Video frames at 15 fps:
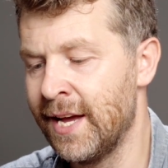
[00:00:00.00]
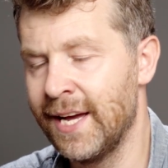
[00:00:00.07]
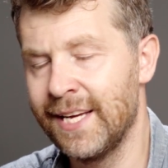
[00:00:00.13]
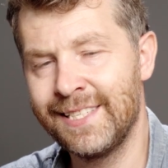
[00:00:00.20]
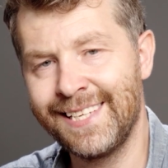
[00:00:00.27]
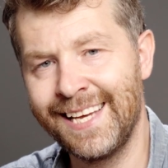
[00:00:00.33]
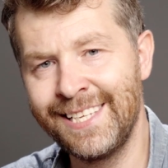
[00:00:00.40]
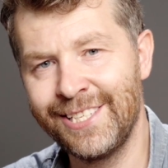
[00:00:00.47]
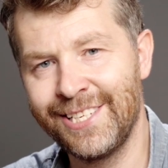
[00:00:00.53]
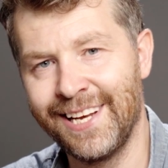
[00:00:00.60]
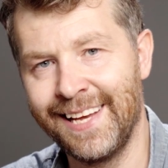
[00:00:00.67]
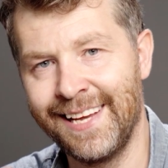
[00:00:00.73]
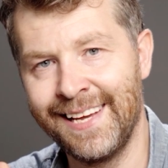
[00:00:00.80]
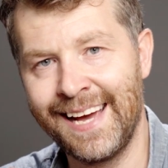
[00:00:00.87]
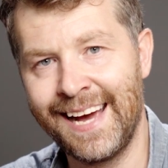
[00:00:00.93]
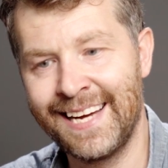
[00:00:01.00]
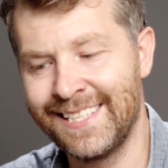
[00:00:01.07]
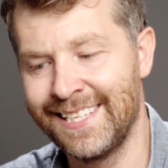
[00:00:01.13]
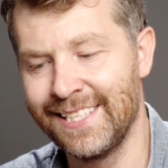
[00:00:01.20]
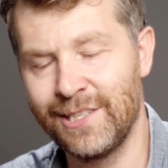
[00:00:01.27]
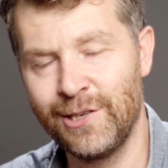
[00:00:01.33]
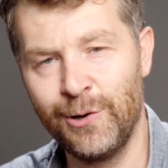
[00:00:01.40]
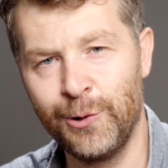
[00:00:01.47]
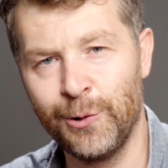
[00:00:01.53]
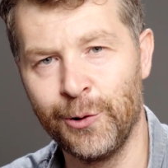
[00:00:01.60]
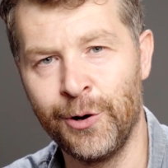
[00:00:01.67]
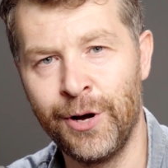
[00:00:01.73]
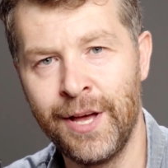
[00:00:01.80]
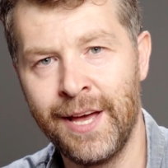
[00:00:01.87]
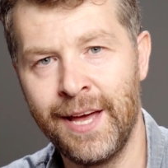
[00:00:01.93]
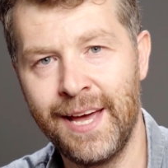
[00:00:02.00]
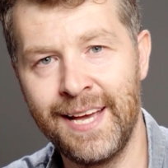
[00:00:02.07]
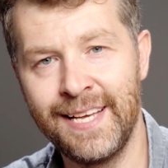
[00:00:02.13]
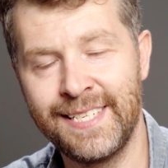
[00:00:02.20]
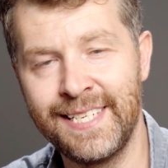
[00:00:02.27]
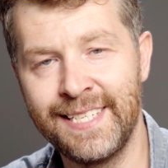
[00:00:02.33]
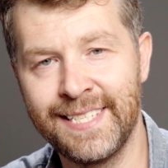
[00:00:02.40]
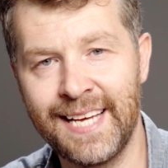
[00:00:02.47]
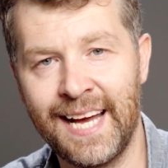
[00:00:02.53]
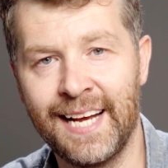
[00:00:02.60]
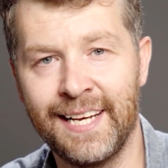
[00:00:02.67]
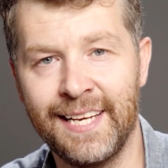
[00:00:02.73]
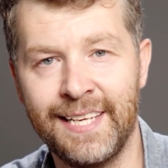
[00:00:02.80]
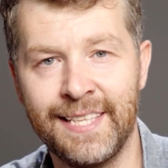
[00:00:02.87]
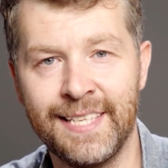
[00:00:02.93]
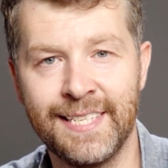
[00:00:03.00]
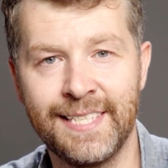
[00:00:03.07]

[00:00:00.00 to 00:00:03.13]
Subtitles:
Essentially, at its core, it's exactly the